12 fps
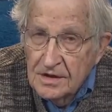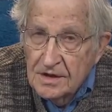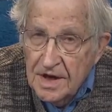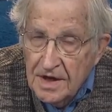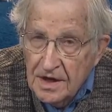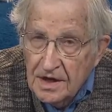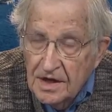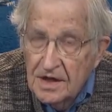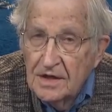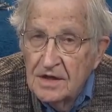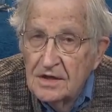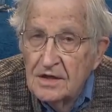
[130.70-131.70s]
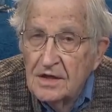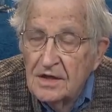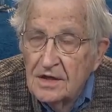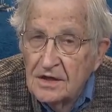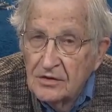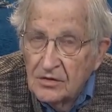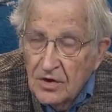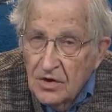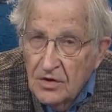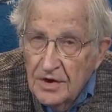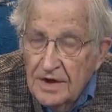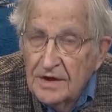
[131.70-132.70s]
dedicated,
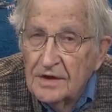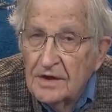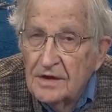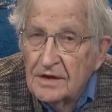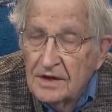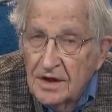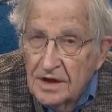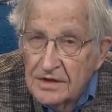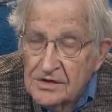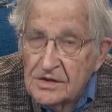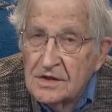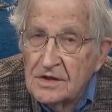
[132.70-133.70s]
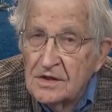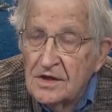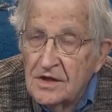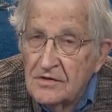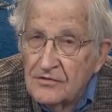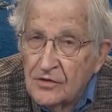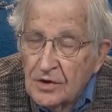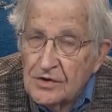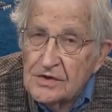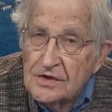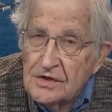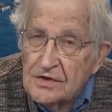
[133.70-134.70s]
growing, constant
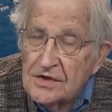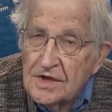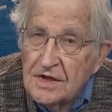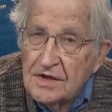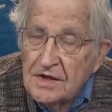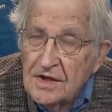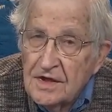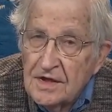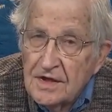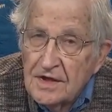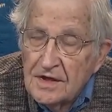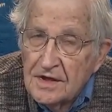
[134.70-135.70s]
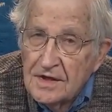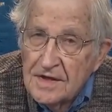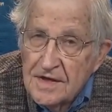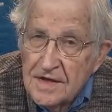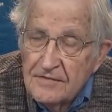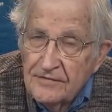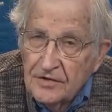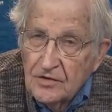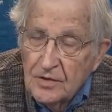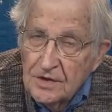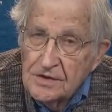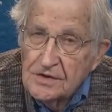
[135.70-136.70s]
forces that
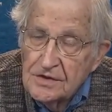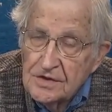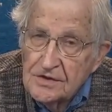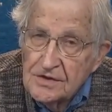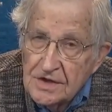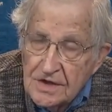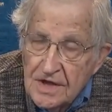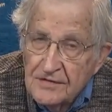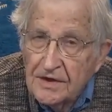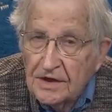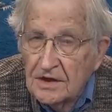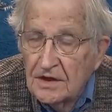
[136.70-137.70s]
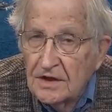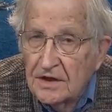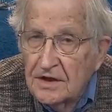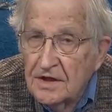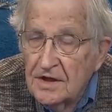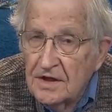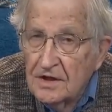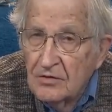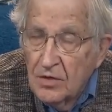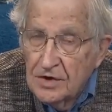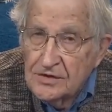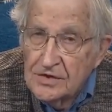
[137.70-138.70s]
influence significantly
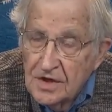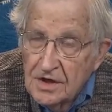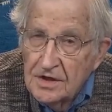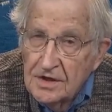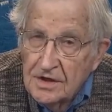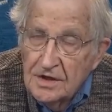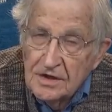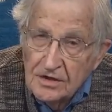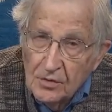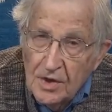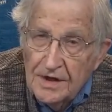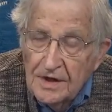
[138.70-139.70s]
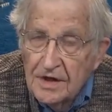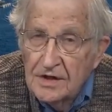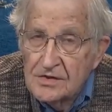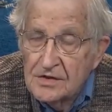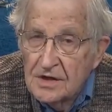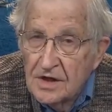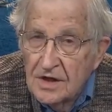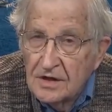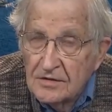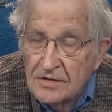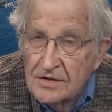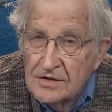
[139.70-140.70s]
what's done in the White House and
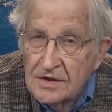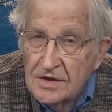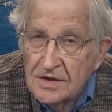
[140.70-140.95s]
Congress.